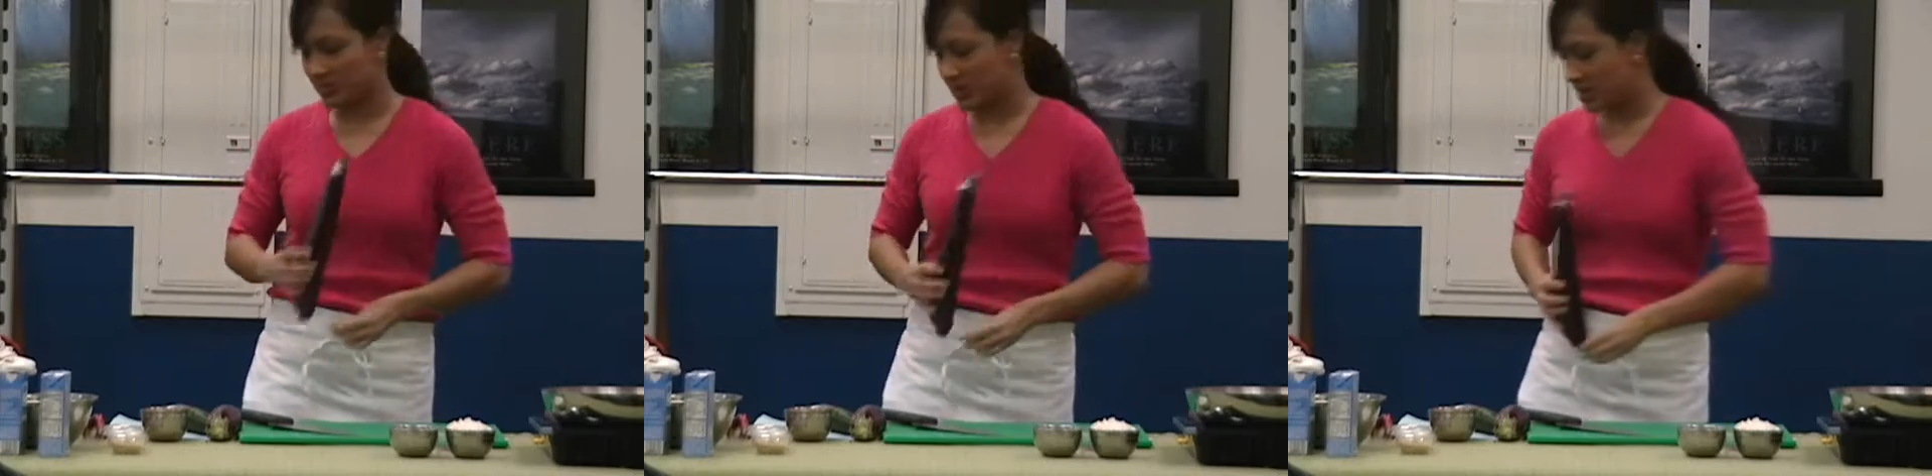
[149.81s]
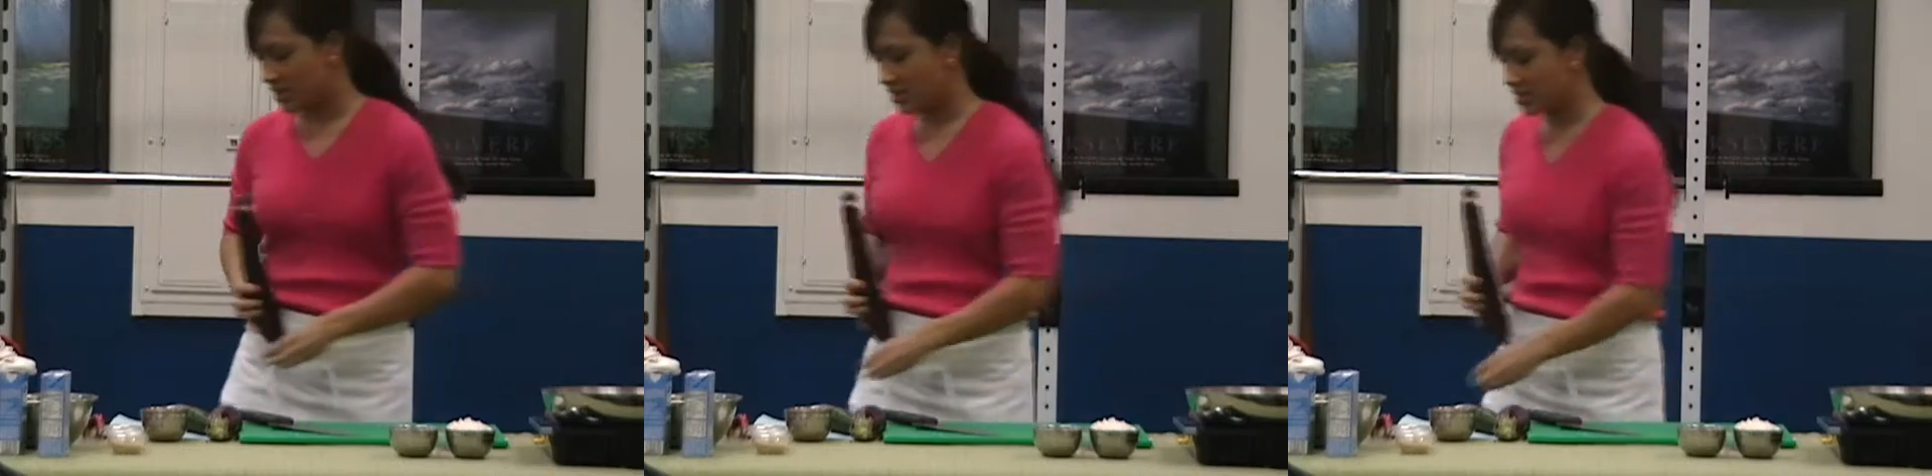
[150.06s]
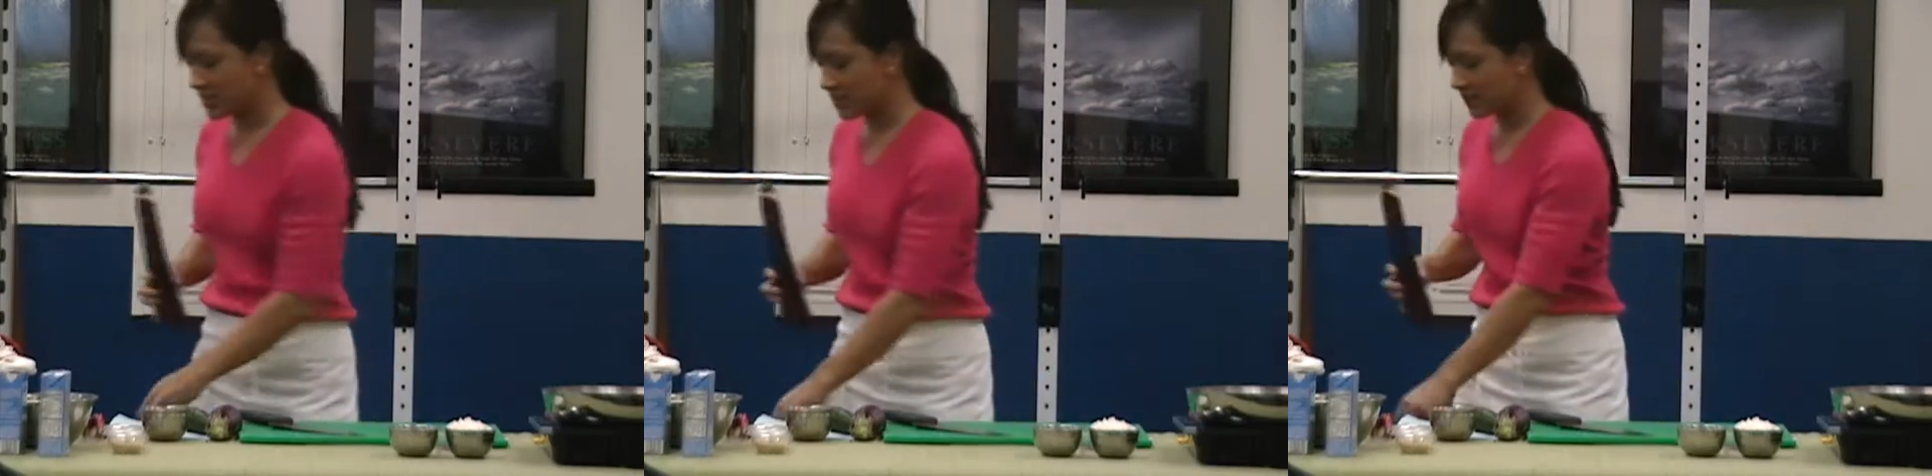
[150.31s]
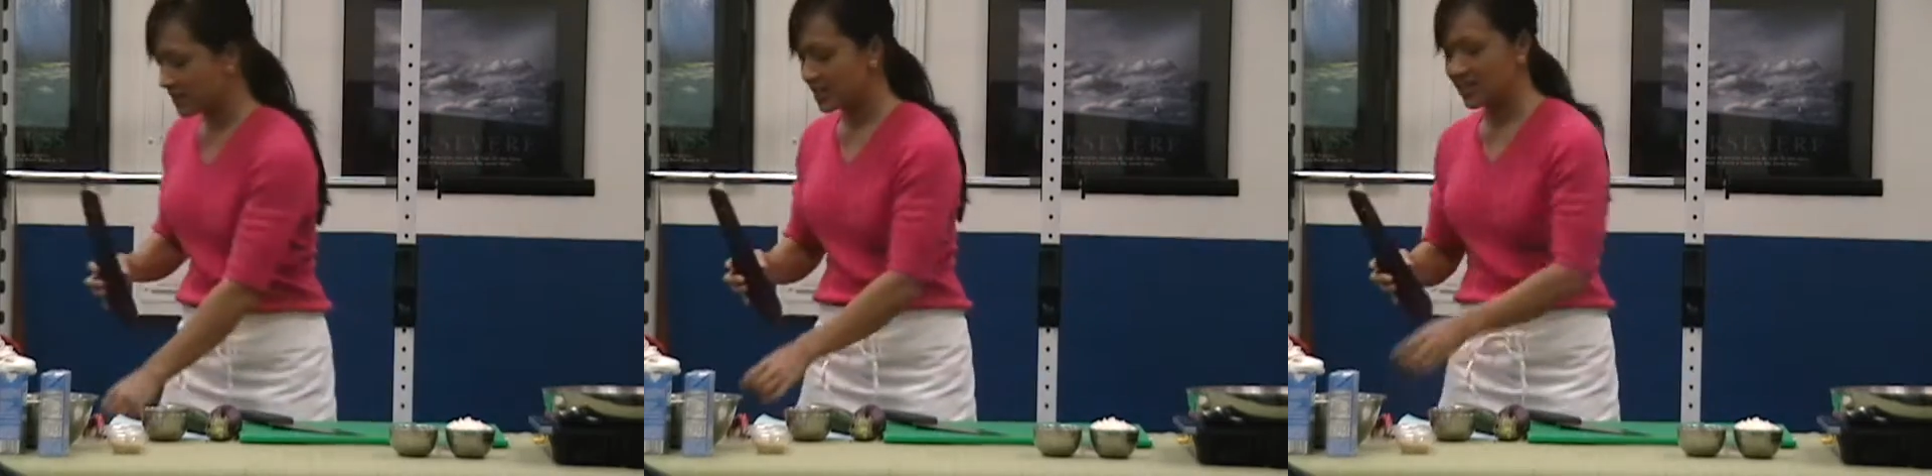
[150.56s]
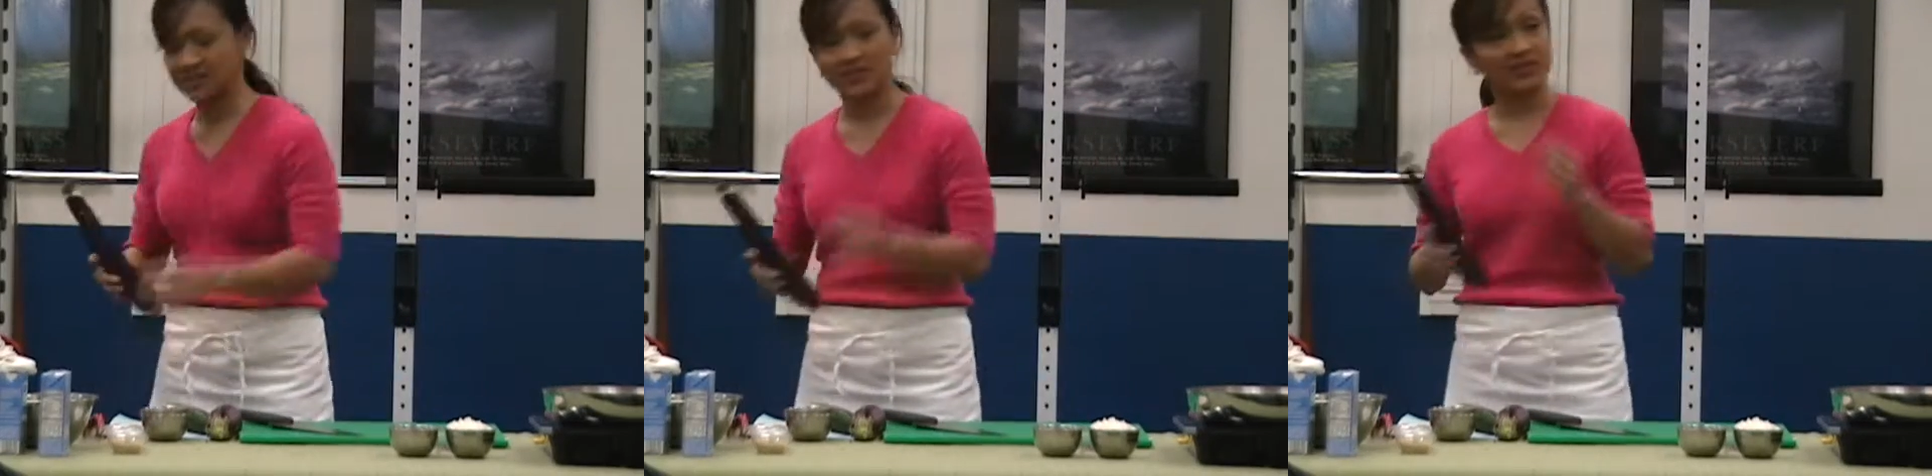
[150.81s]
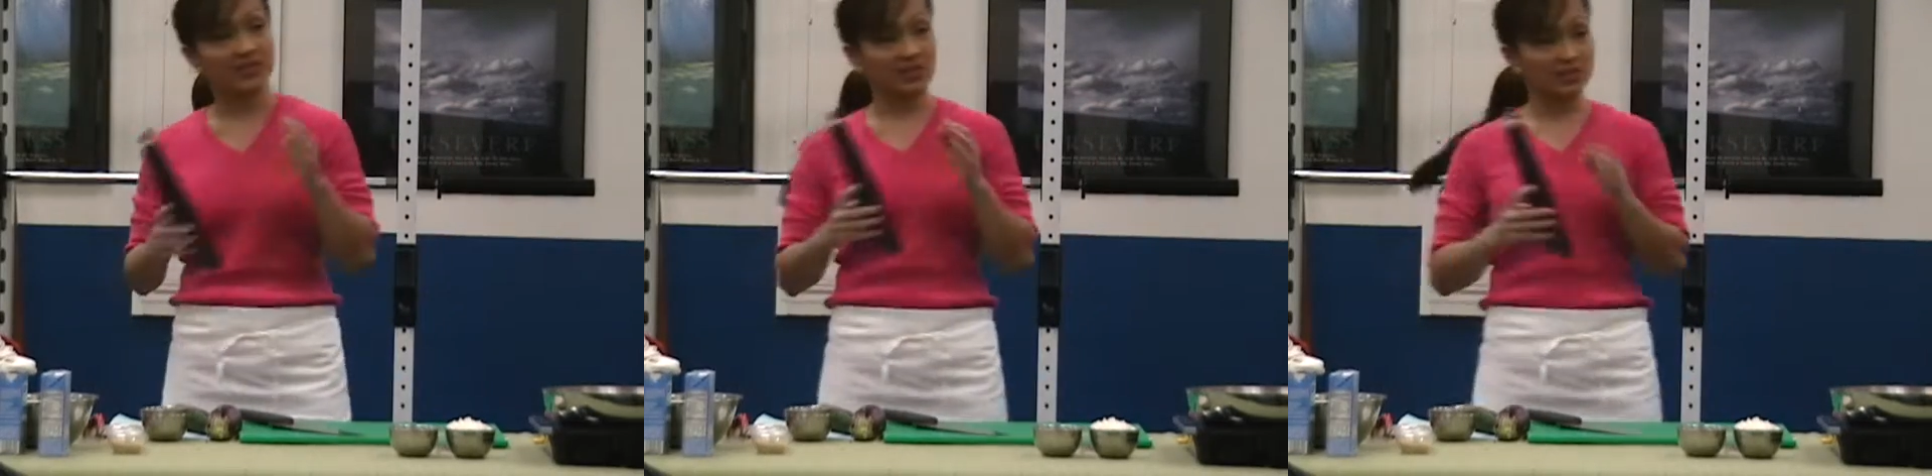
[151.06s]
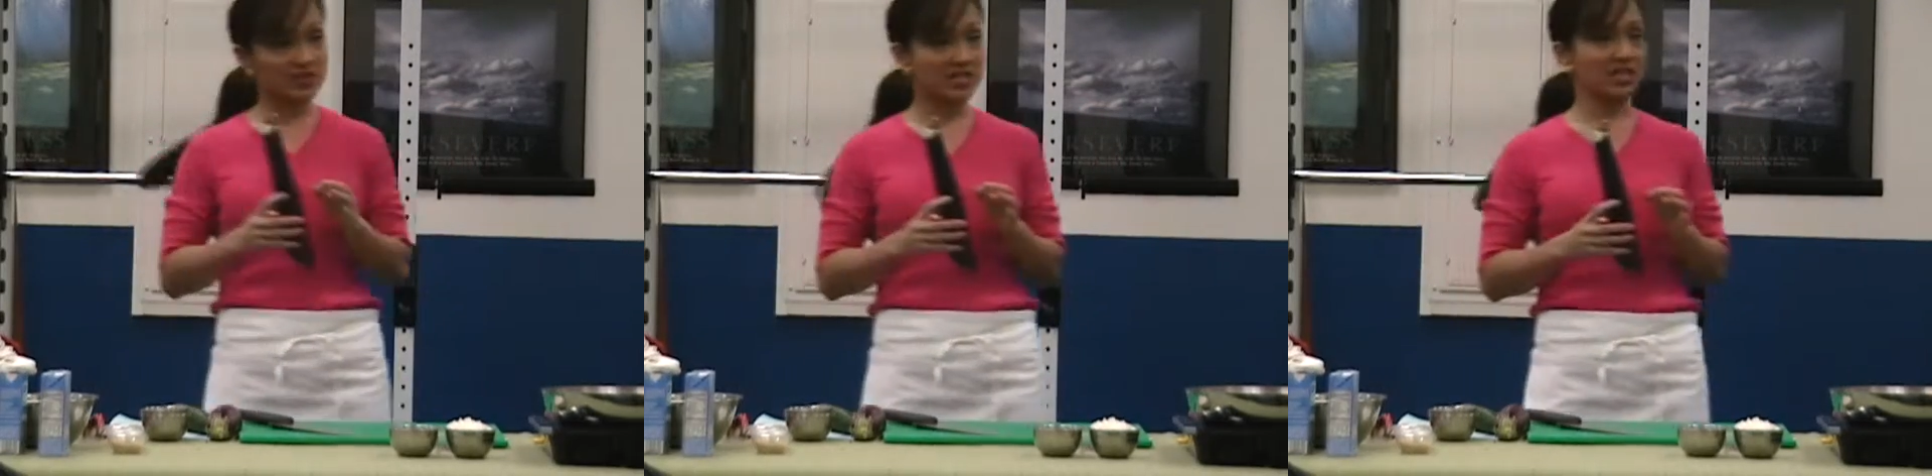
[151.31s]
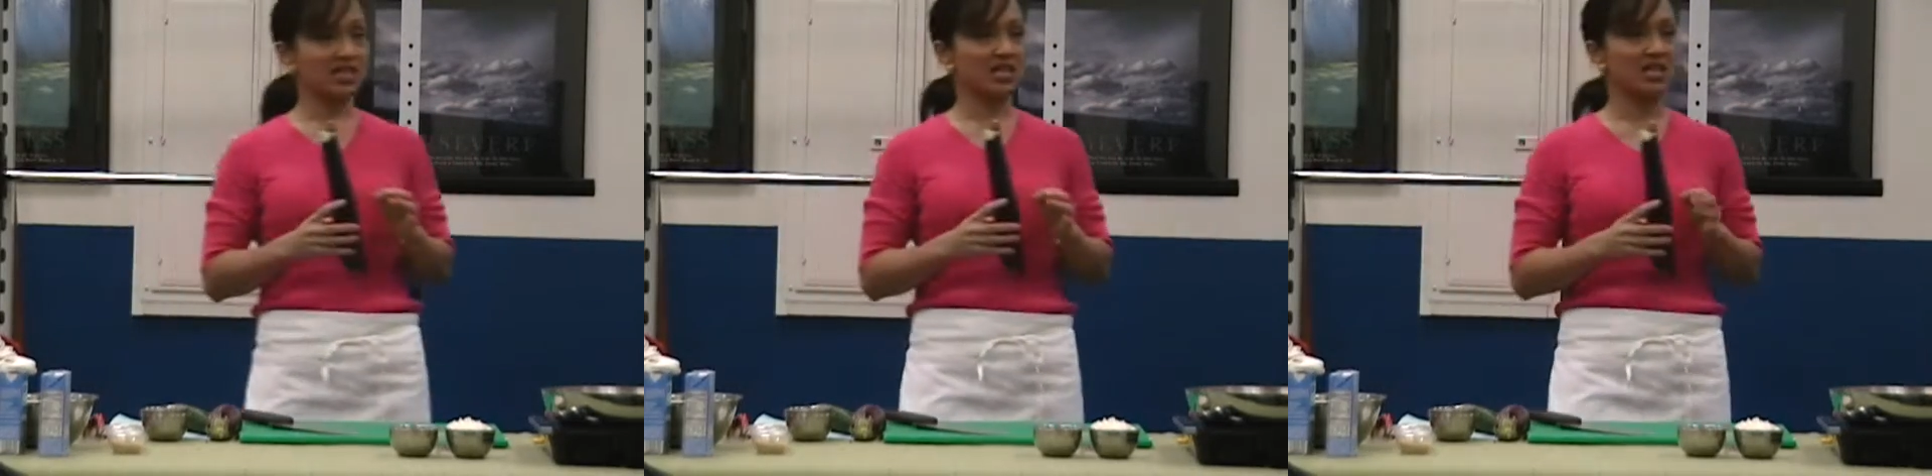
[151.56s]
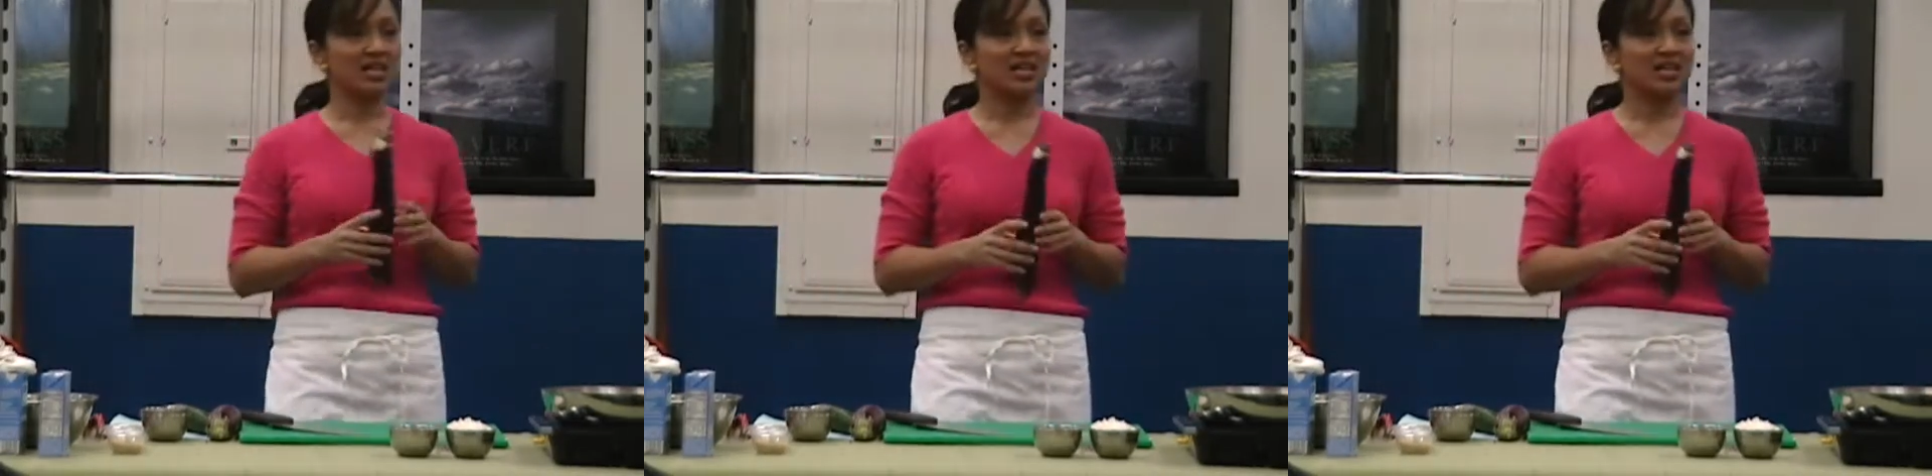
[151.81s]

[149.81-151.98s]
because it has a thinner skin